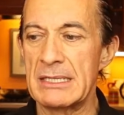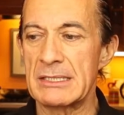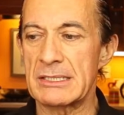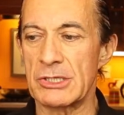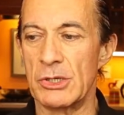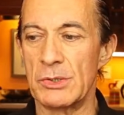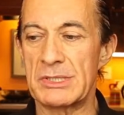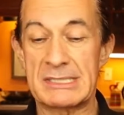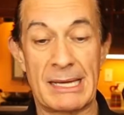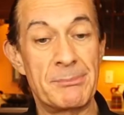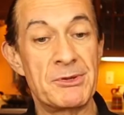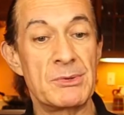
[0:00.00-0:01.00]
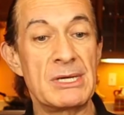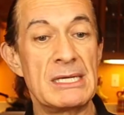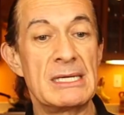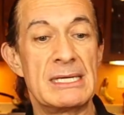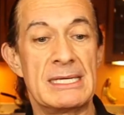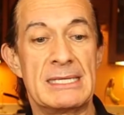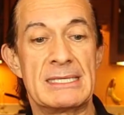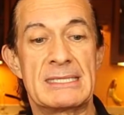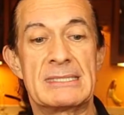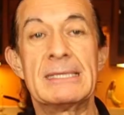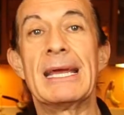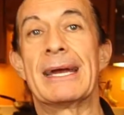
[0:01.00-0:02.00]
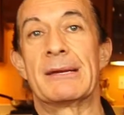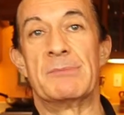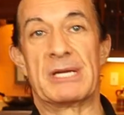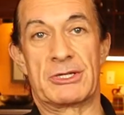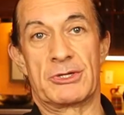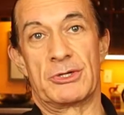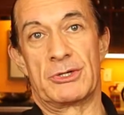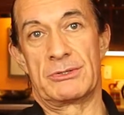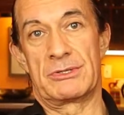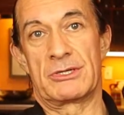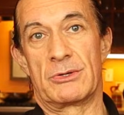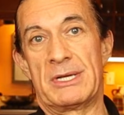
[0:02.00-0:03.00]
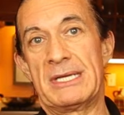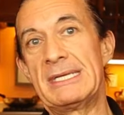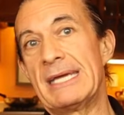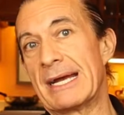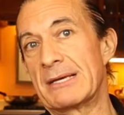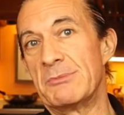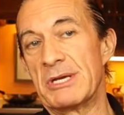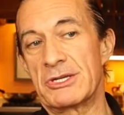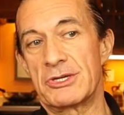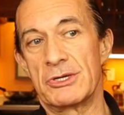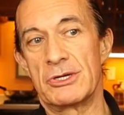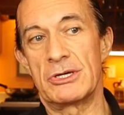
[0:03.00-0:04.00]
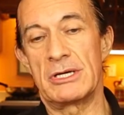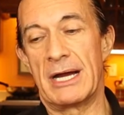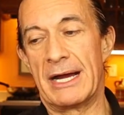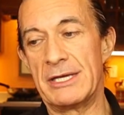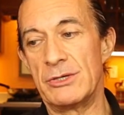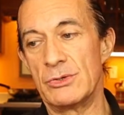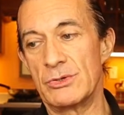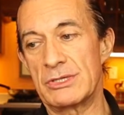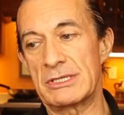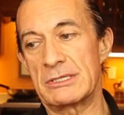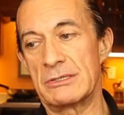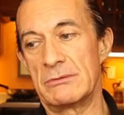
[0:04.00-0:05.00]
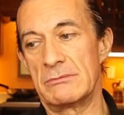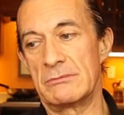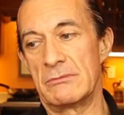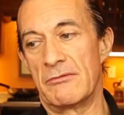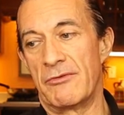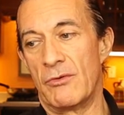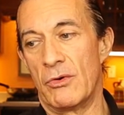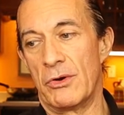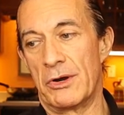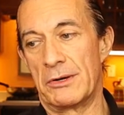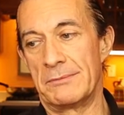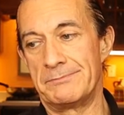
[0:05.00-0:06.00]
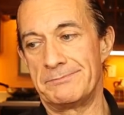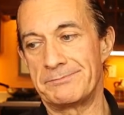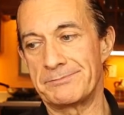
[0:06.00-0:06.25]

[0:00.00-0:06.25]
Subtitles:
So step 3 is the egg mixture. So in the egg mixture, I use for